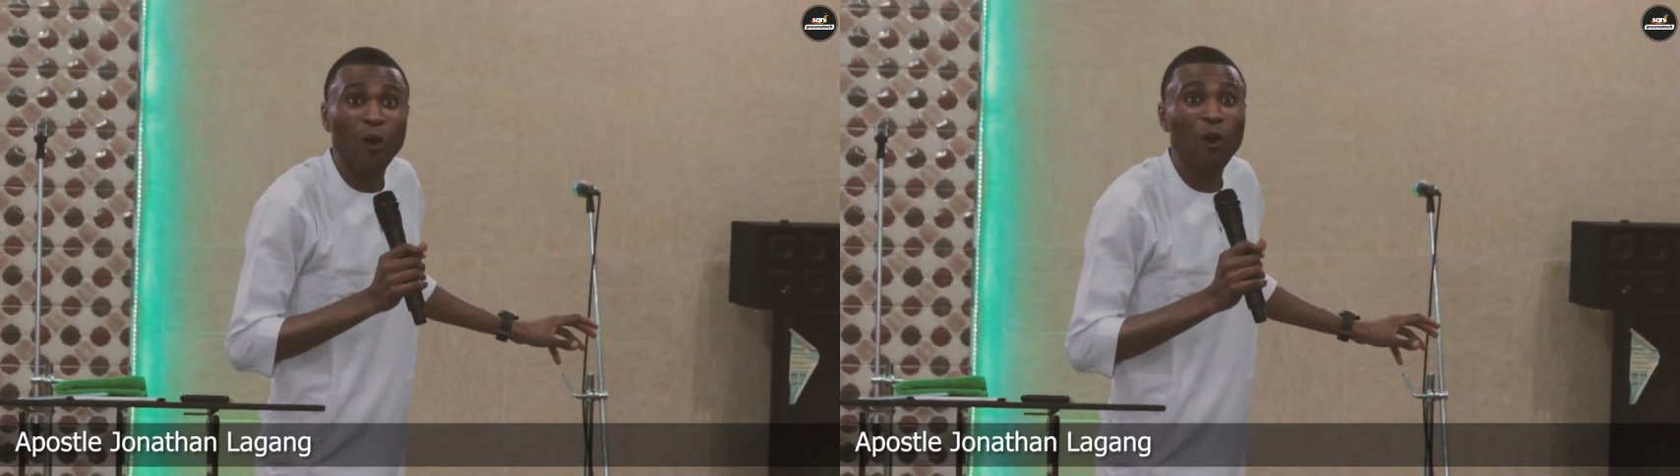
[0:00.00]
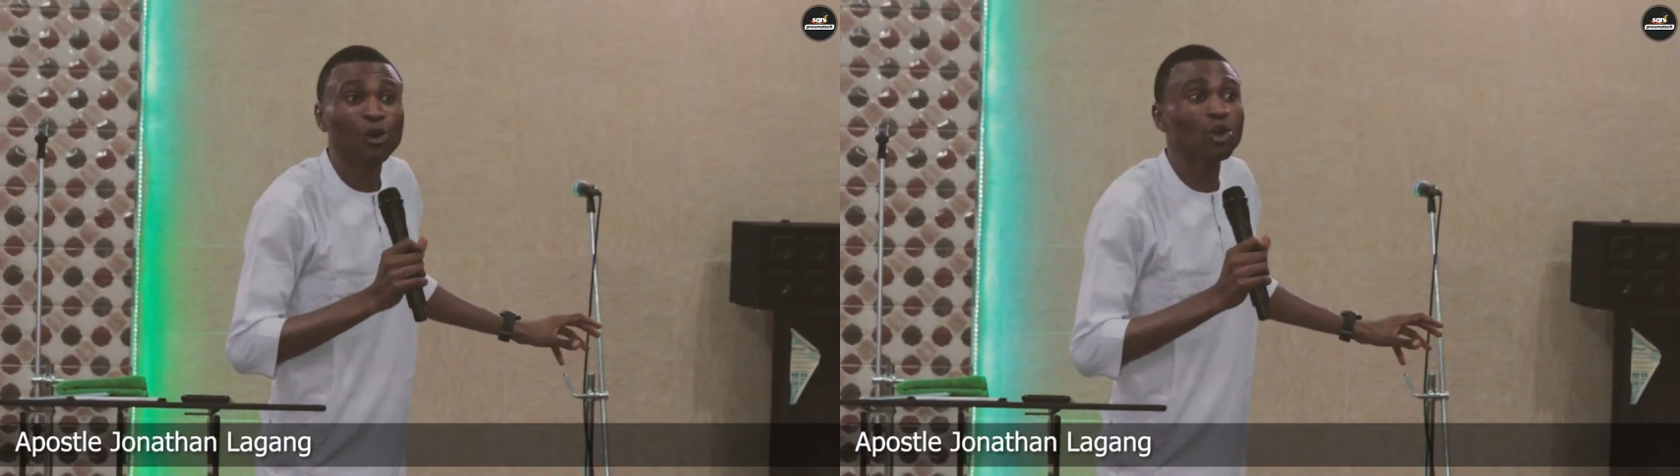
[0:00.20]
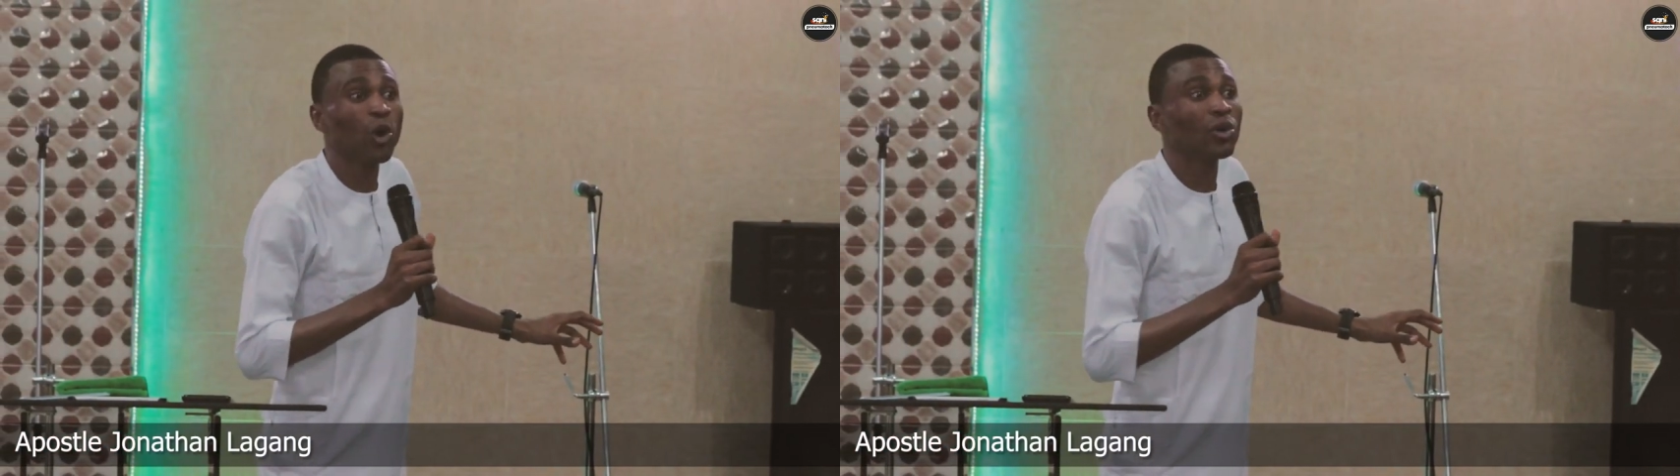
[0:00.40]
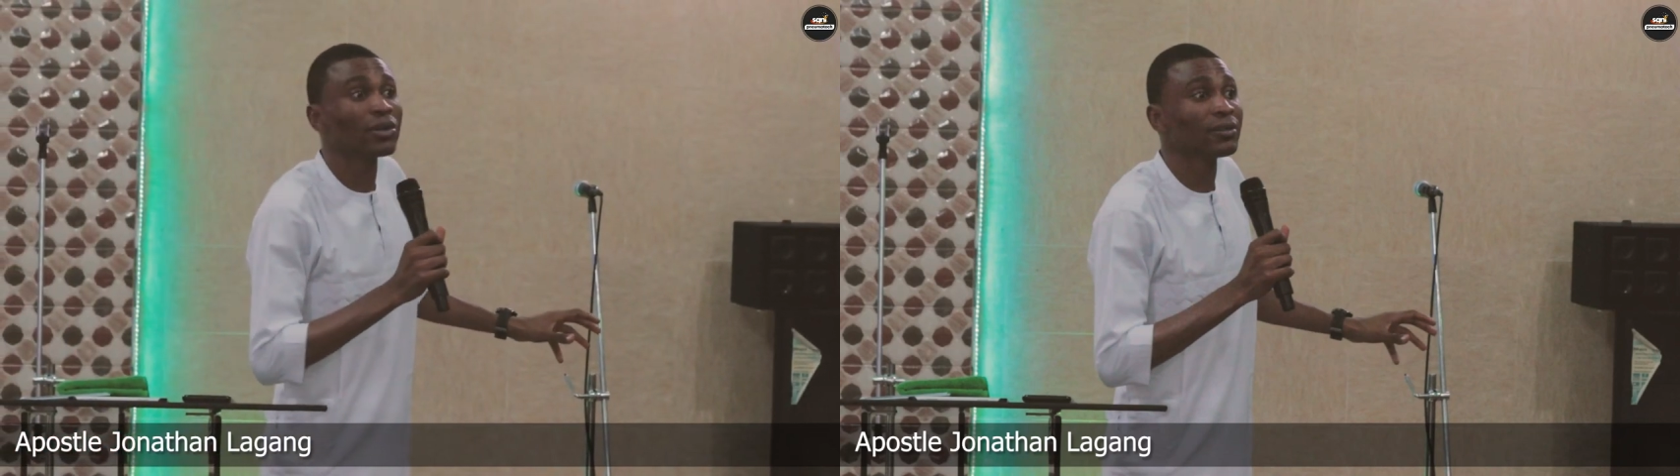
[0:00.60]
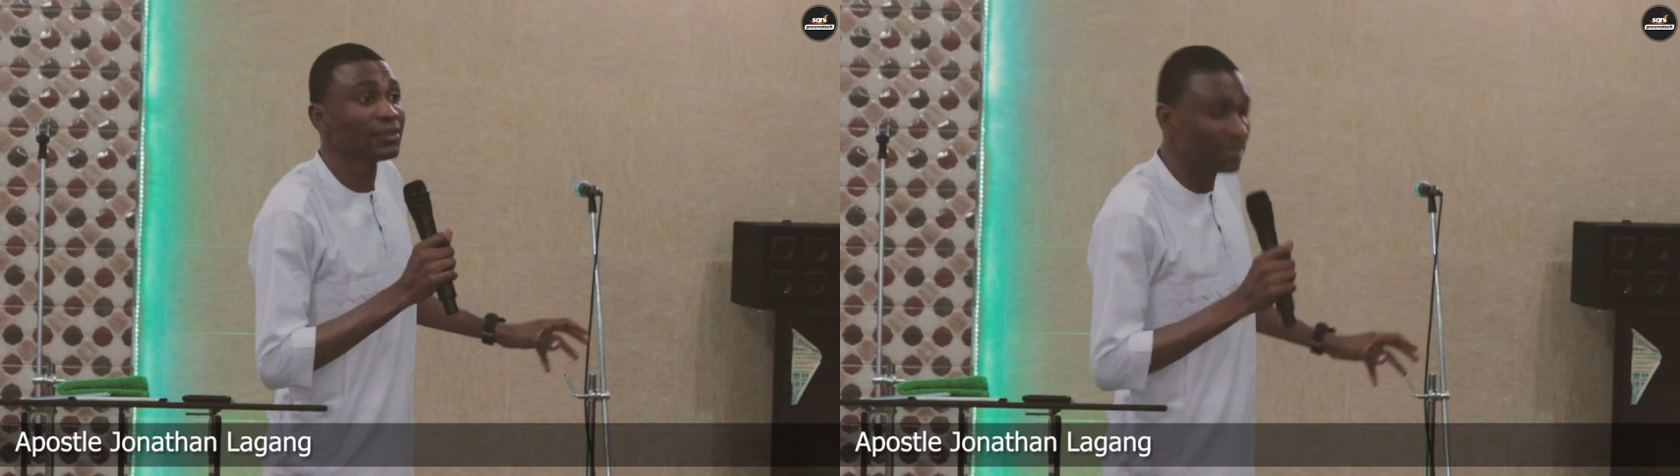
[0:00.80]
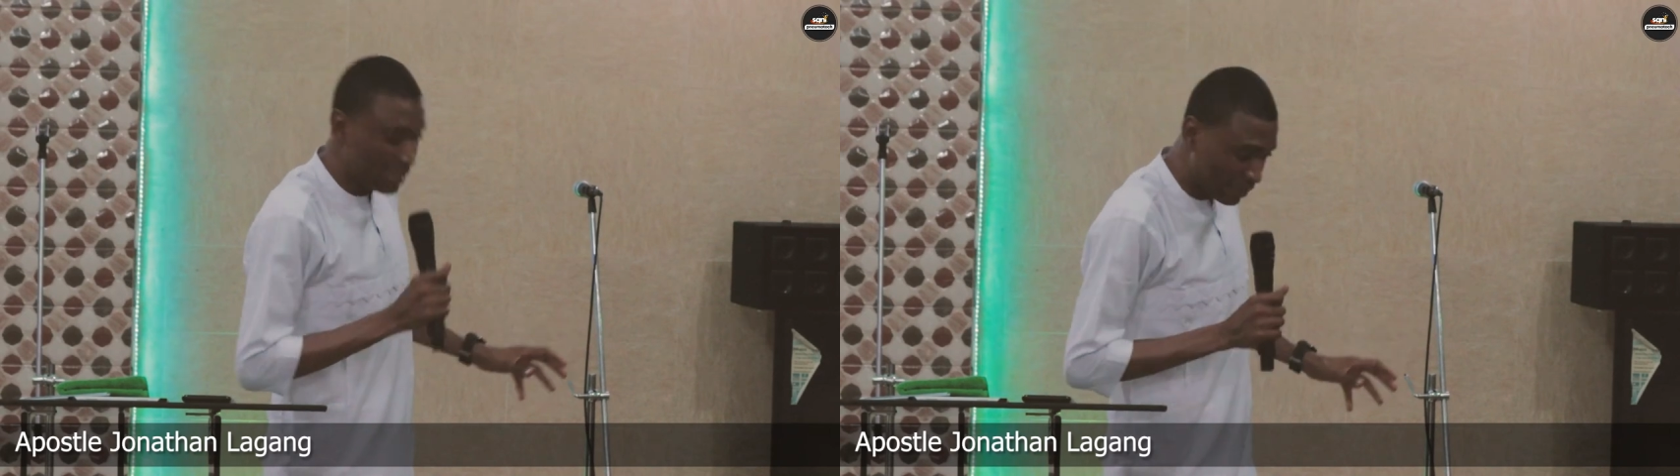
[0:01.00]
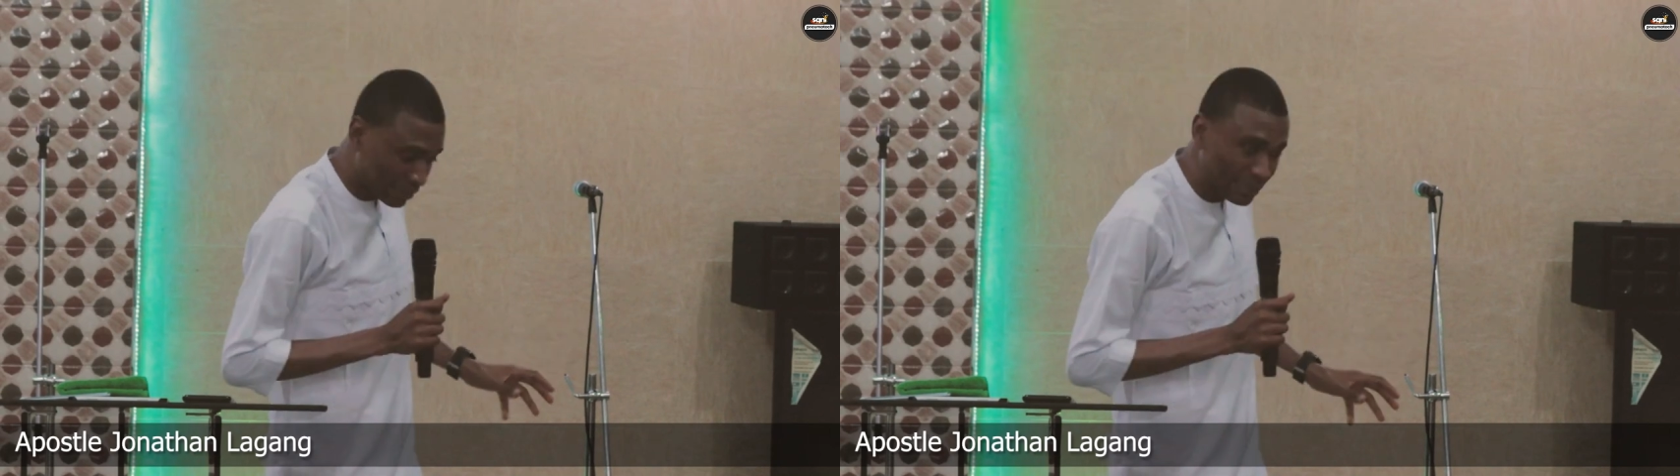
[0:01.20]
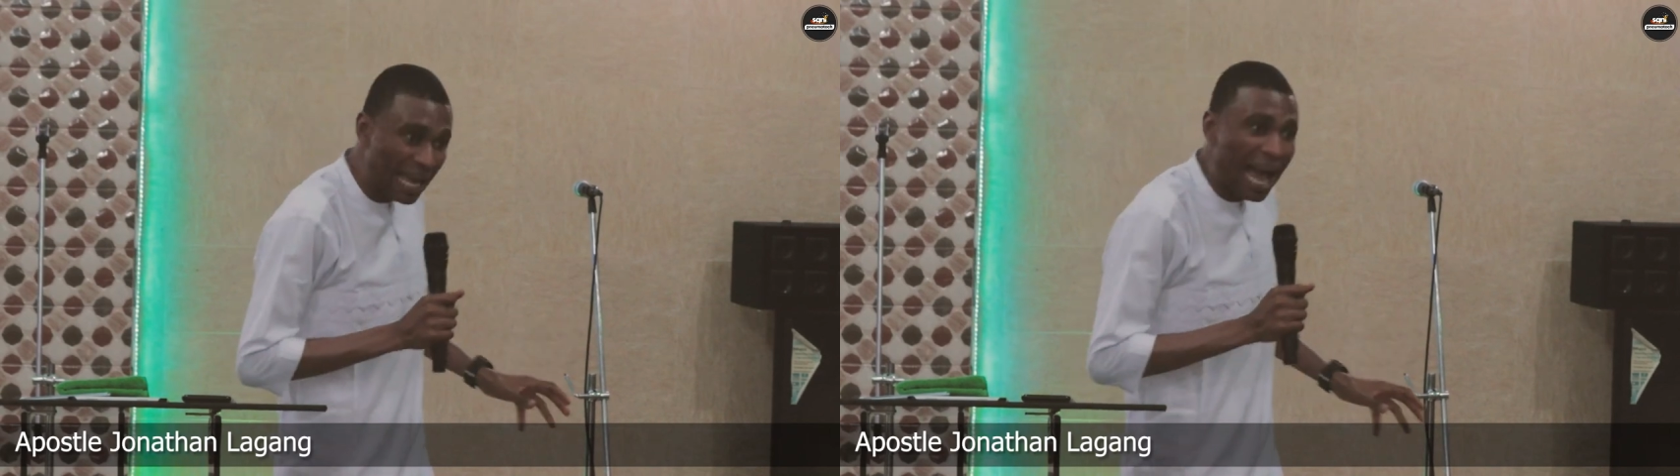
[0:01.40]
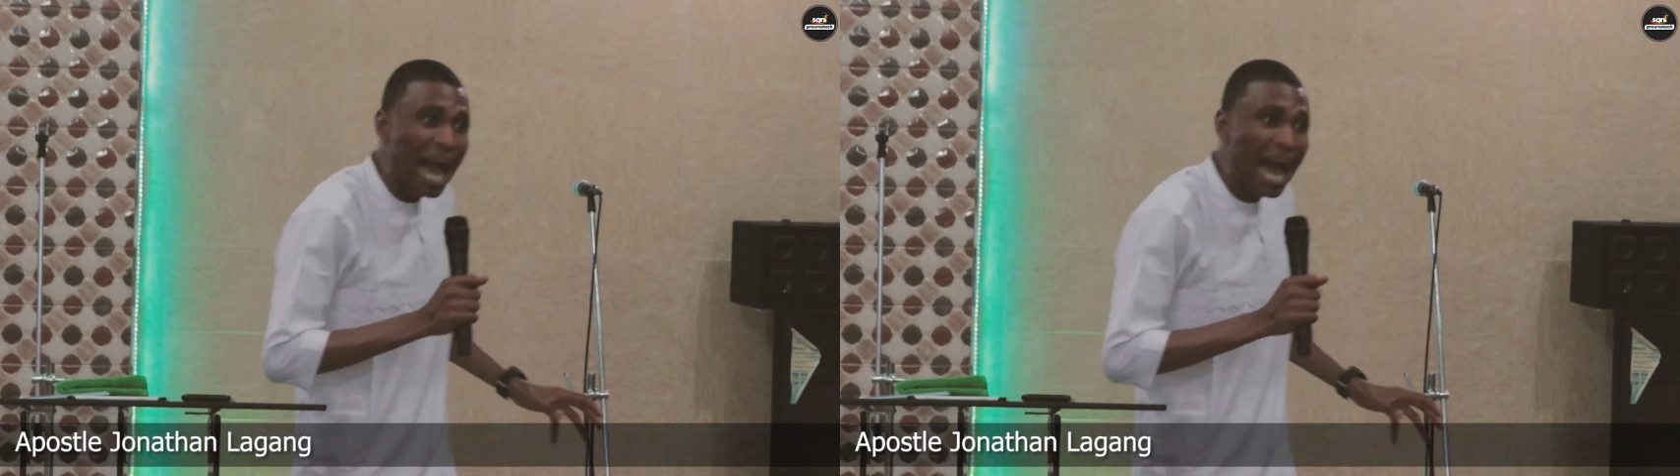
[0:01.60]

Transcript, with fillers: all your needs